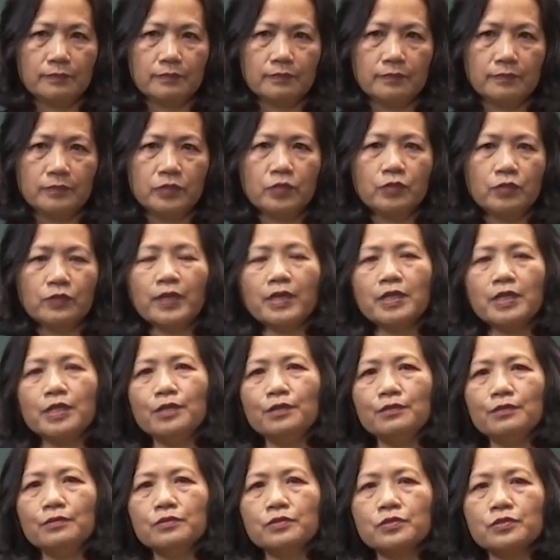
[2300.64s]
you can
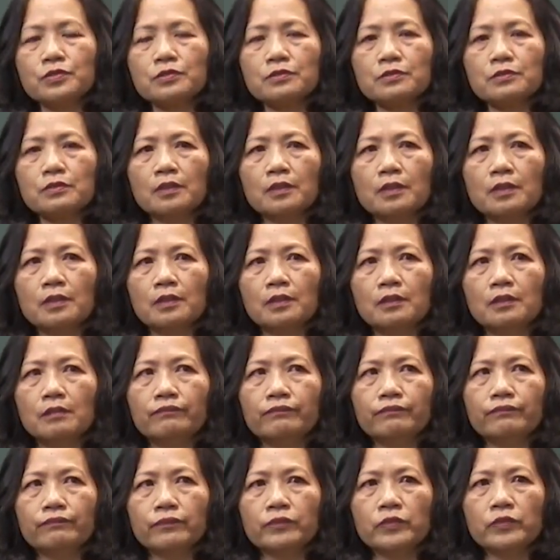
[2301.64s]
use,
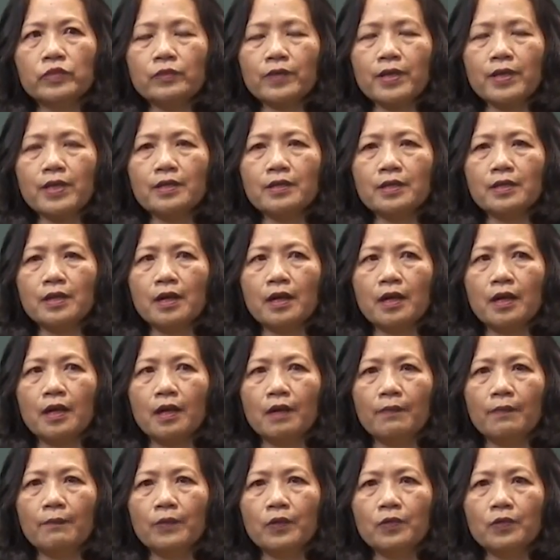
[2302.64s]

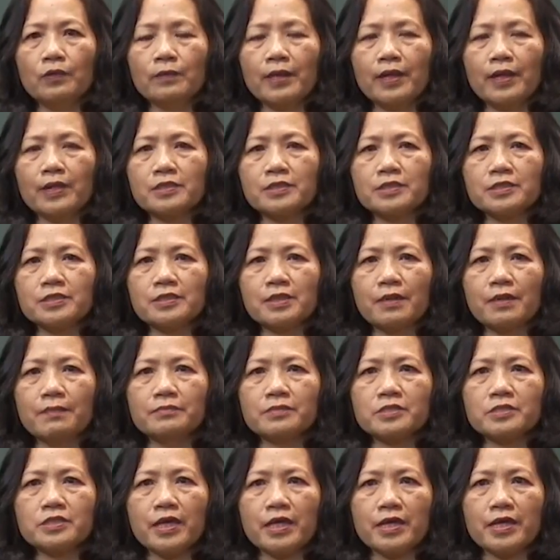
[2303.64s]
look at some
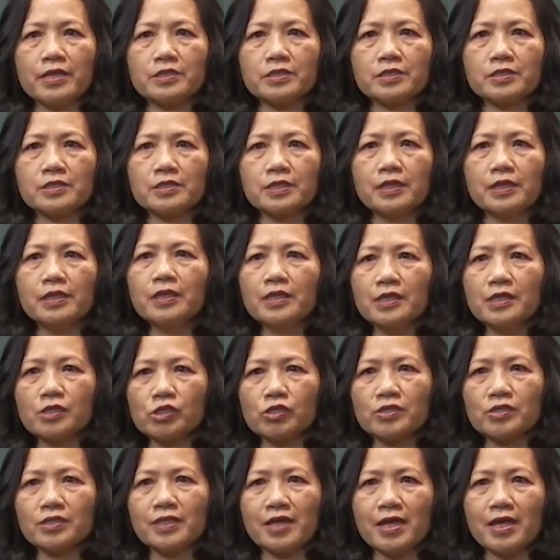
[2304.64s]
tests.
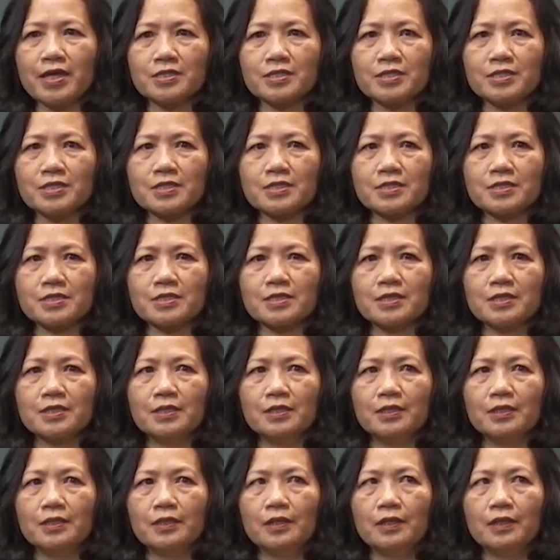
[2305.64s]
English tests
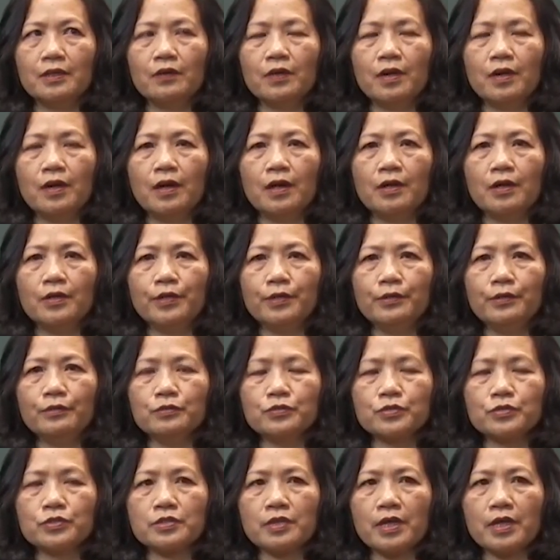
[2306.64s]
are
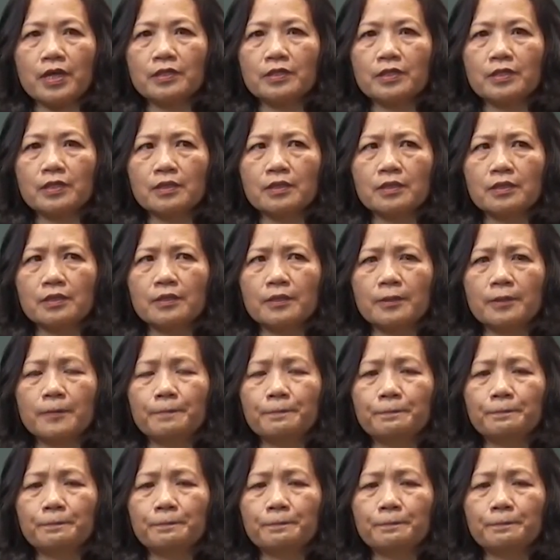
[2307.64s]
used at the